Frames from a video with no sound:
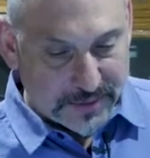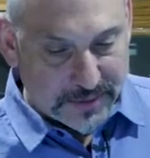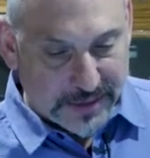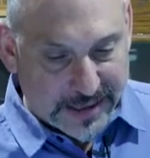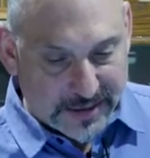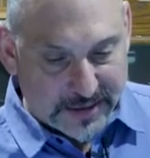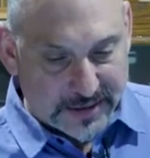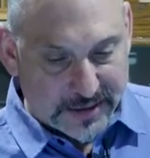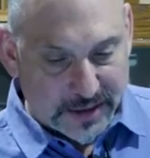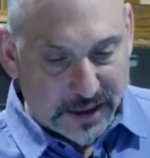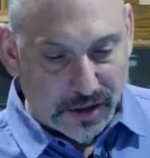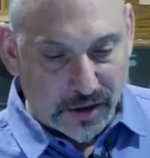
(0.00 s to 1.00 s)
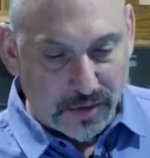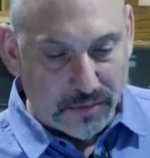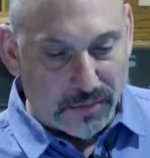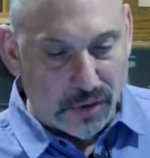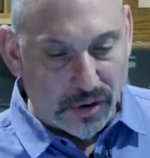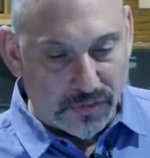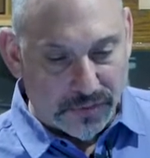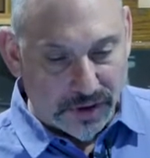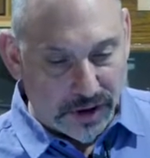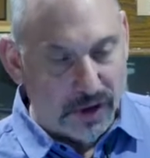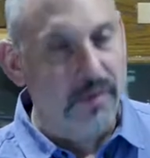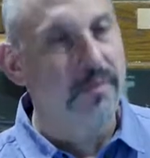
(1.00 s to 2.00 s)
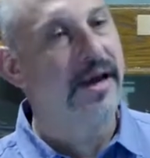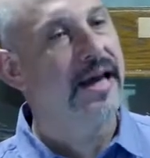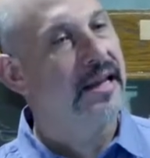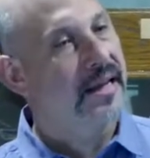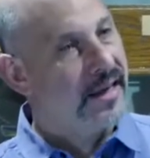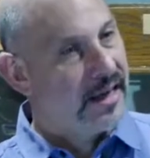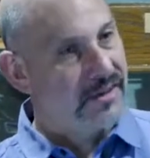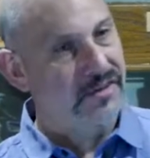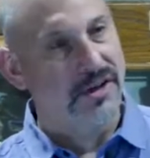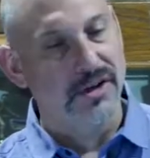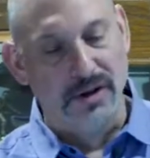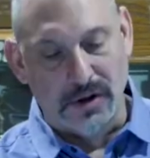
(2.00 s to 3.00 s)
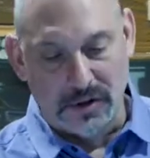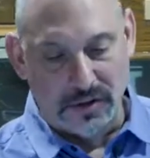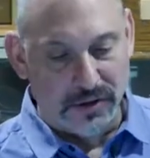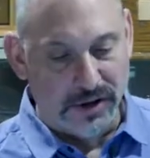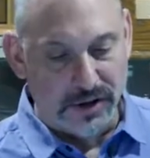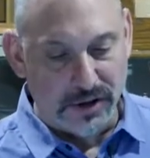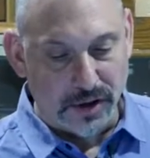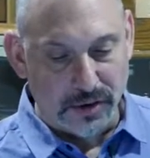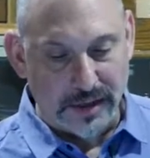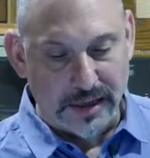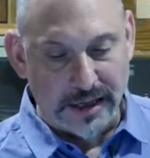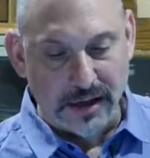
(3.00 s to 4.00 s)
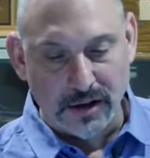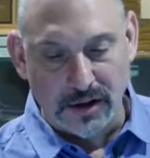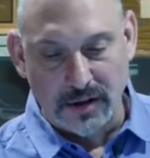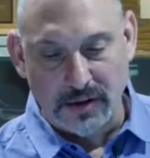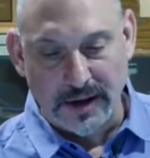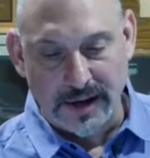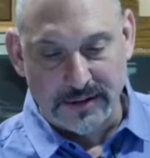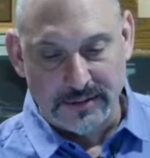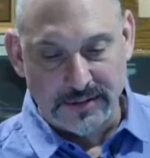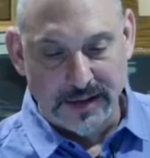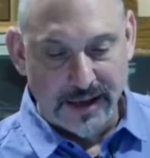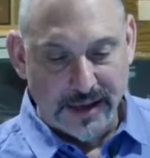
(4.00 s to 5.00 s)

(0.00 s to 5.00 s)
that's, more for you, but at least you know the lingo and